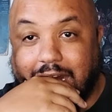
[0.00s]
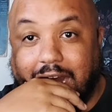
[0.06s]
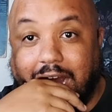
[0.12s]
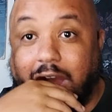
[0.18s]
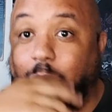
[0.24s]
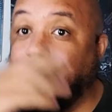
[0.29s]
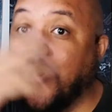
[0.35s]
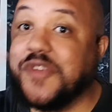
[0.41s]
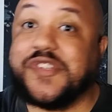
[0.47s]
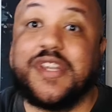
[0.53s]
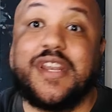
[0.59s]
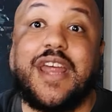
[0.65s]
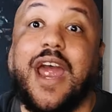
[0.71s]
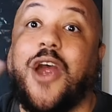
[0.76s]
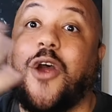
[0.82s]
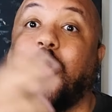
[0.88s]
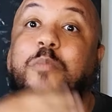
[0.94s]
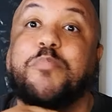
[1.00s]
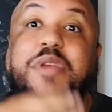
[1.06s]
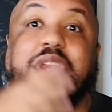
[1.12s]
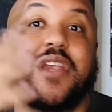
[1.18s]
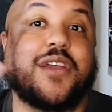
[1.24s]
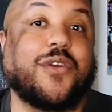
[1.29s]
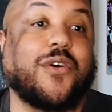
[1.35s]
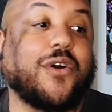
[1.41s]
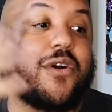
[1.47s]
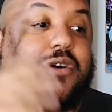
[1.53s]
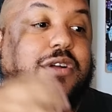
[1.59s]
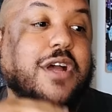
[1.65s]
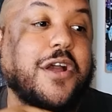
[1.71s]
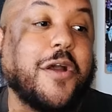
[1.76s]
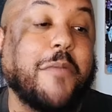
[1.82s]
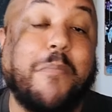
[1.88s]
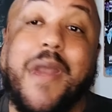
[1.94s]
I wasn't out being
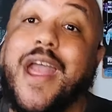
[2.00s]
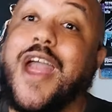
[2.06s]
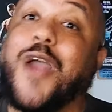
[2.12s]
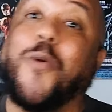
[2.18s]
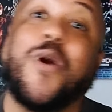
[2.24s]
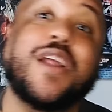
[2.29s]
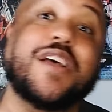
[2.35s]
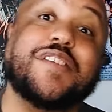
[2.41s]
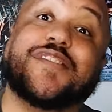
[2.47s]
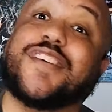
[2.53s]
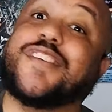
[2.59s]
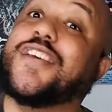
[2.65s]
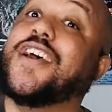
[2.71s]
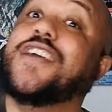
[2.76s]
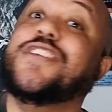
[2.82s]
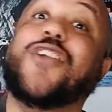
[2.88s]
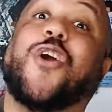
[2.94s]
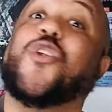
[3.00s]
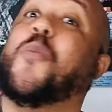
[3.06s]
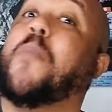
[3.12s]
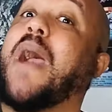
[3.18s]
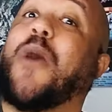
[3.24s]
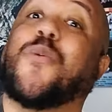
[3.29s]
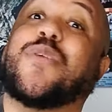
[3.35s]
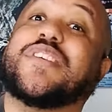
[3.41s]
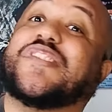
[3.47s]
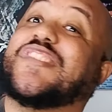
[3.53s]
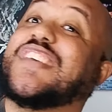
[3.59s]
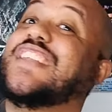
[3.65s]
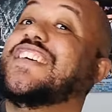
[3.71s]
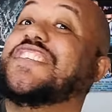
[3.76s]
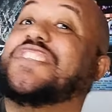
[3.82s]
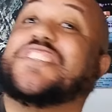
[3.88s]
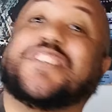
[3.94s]
all, man, what is this? Yo, nobody want to
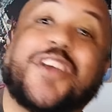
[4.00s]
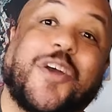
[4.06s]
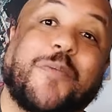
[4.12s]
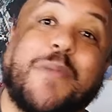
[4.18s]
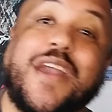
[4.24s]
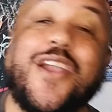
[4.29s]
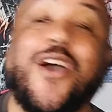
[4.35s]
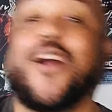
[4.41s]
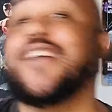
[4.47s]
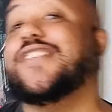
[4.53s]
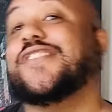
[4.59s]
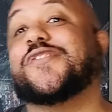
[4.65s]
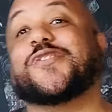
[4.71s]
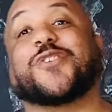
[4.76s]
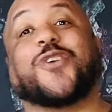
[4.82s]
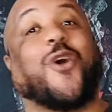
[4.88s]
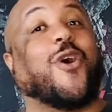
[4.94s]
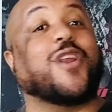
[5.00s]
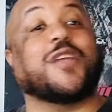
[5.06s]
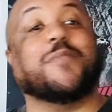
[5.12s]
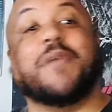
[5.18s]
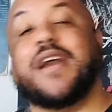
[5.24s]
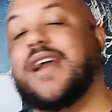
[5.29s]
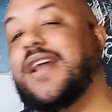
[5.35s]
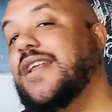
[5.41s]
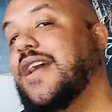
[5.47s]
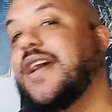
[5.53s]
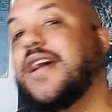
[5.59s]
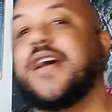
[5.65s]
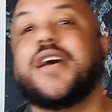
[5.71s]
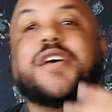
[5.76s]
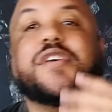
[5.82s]
see this shit, man. Yo, this is corny, man.